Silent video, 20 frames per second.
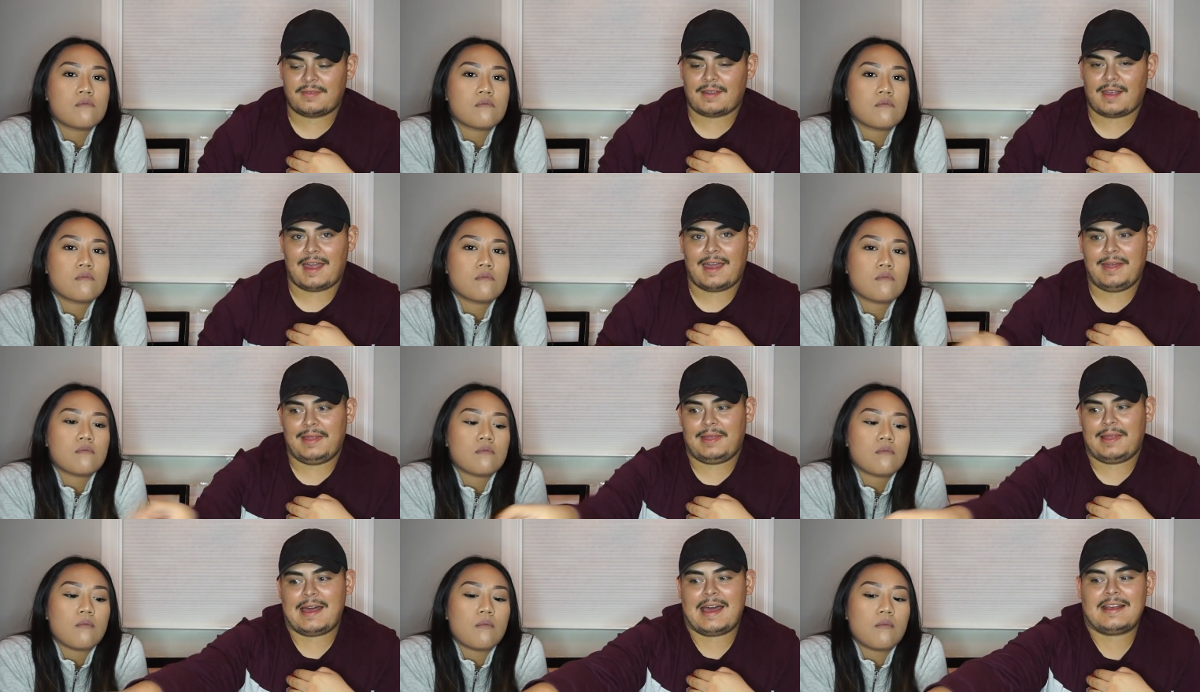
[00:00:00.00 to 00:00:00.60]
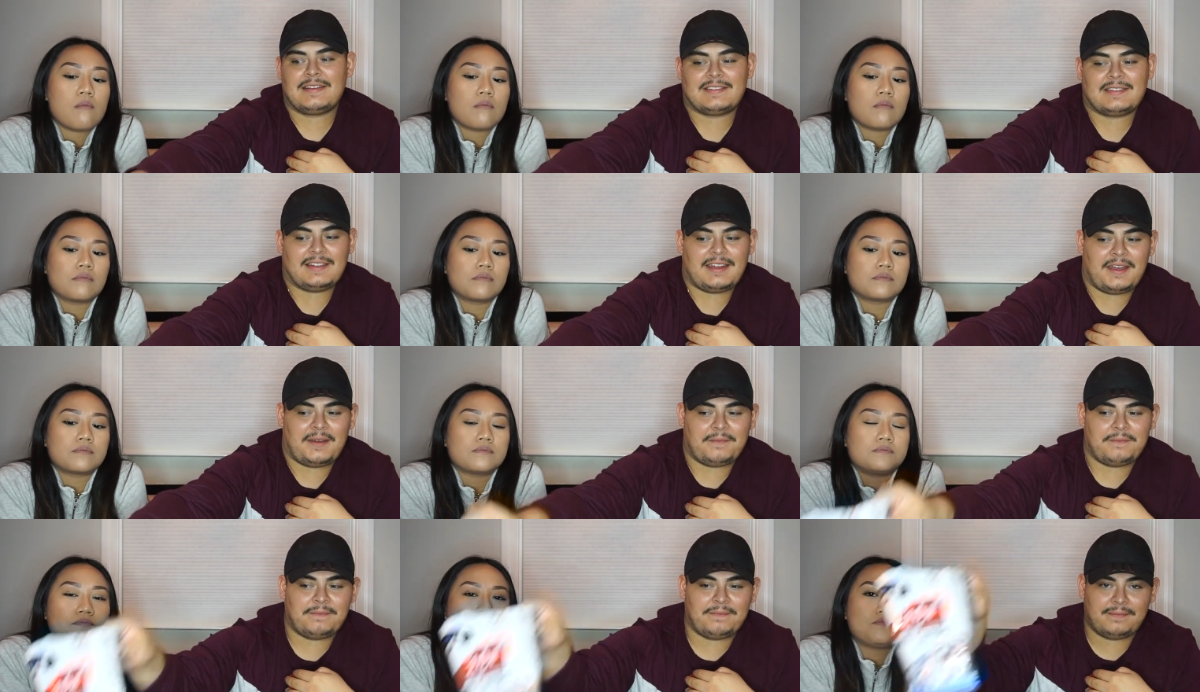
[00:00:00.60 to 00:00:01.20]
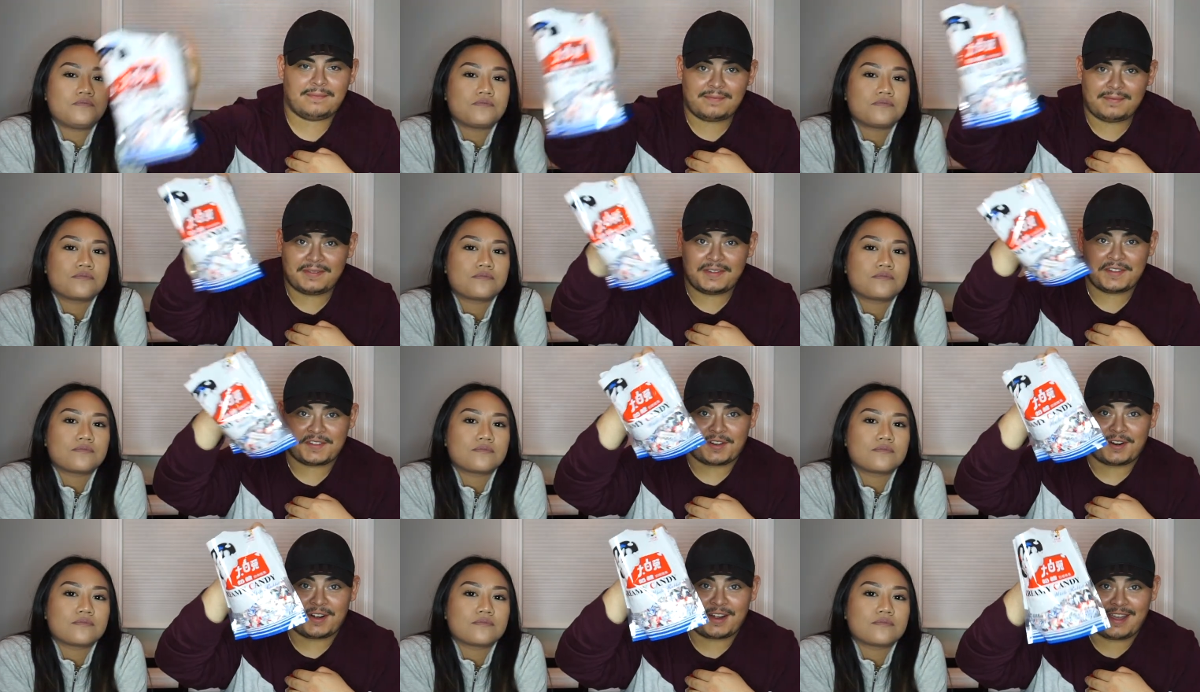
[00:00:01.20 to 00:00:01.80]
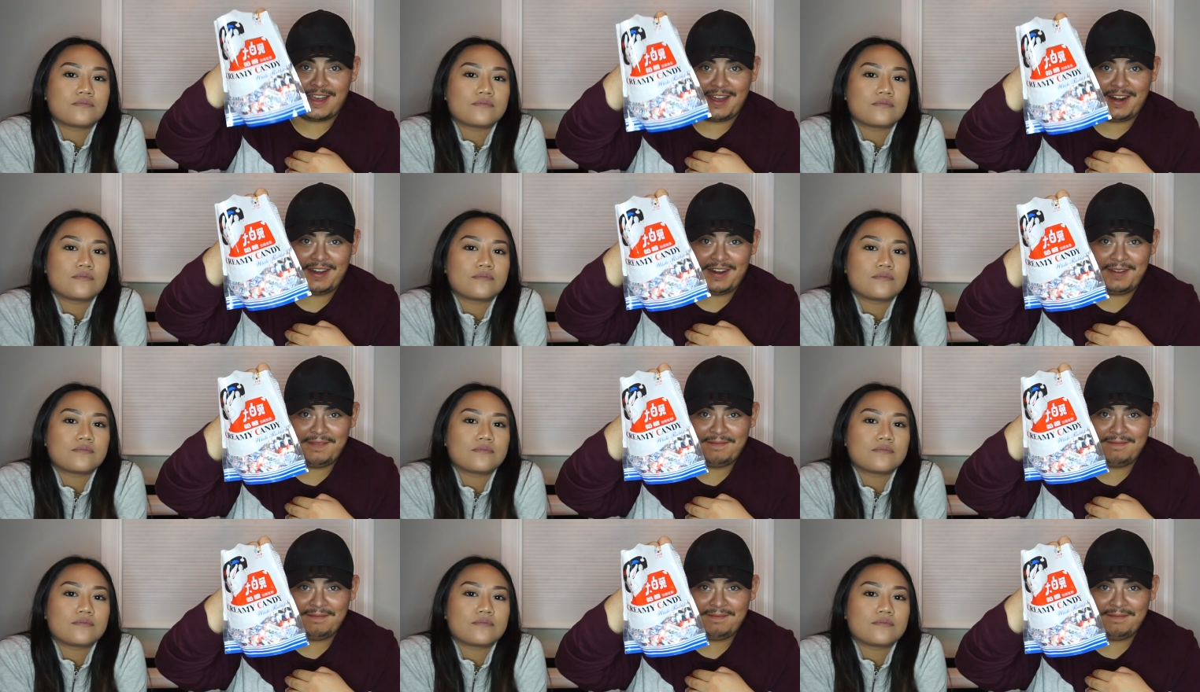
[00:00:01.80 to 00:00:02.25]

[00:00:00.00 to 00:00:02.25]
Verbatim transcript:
Speaker 1: And lastly, this hard candy.